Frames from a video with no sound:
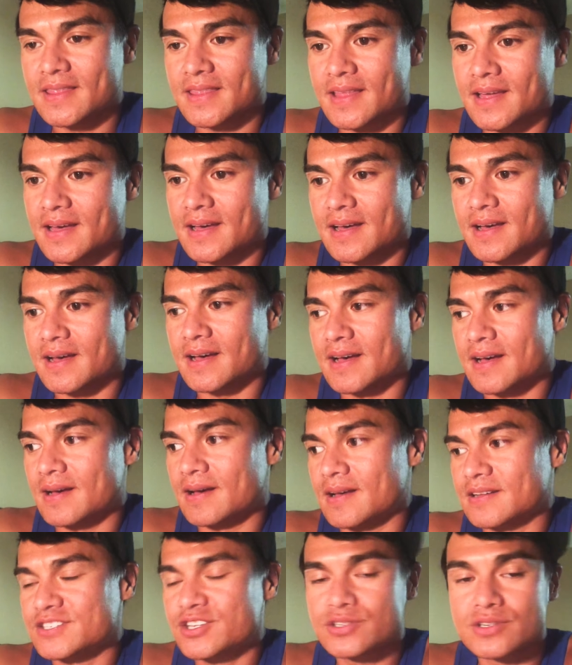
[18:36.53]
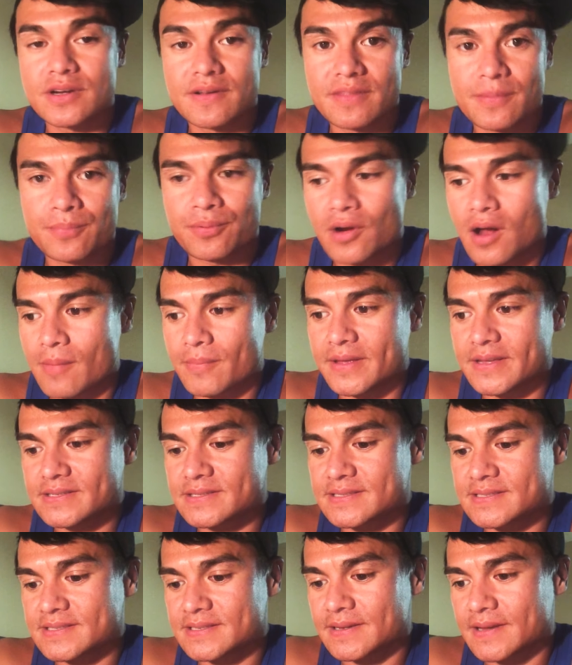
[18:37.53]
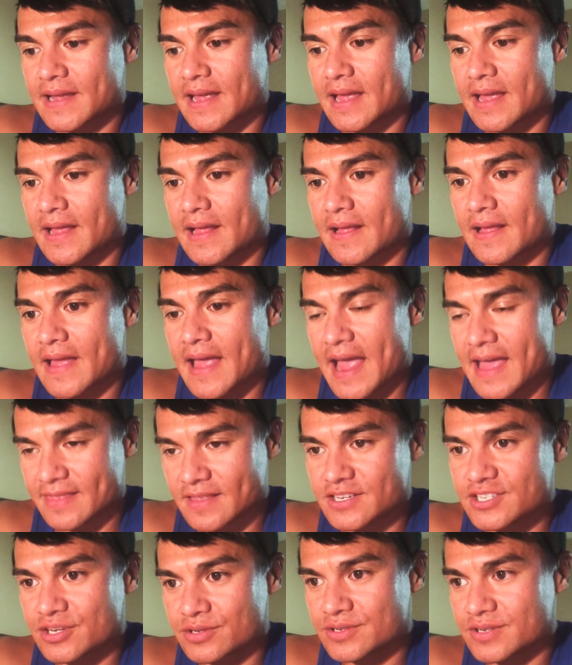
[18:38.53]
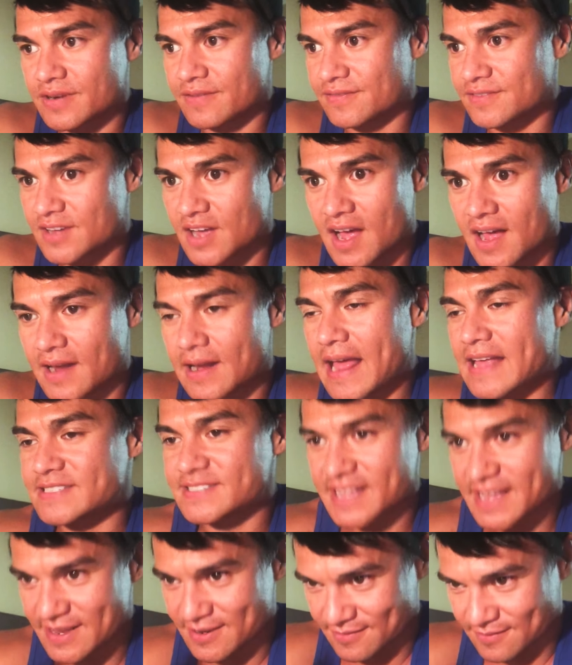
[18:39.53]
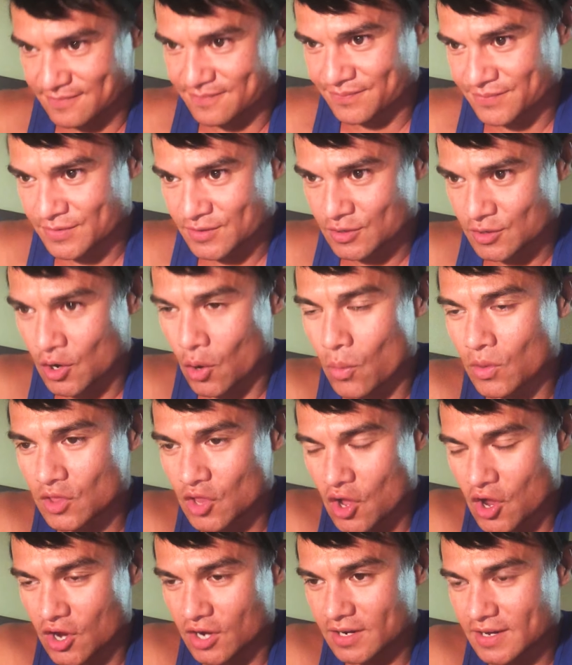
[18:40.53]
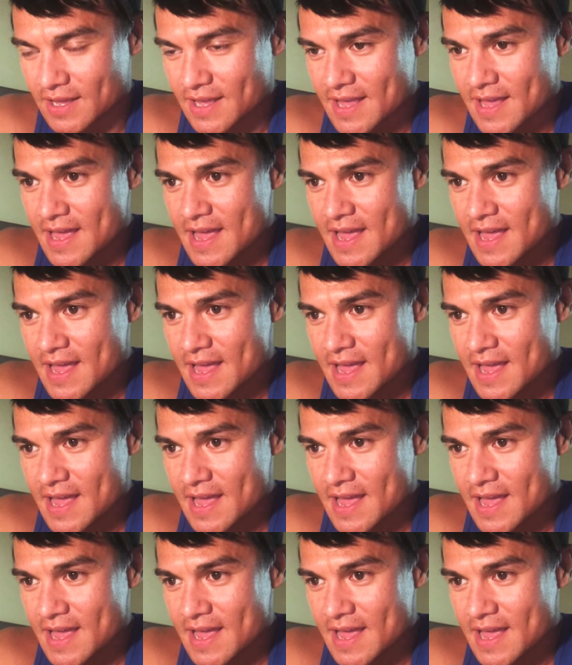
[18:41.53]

the uh, children of the promise and the children of God as they go along,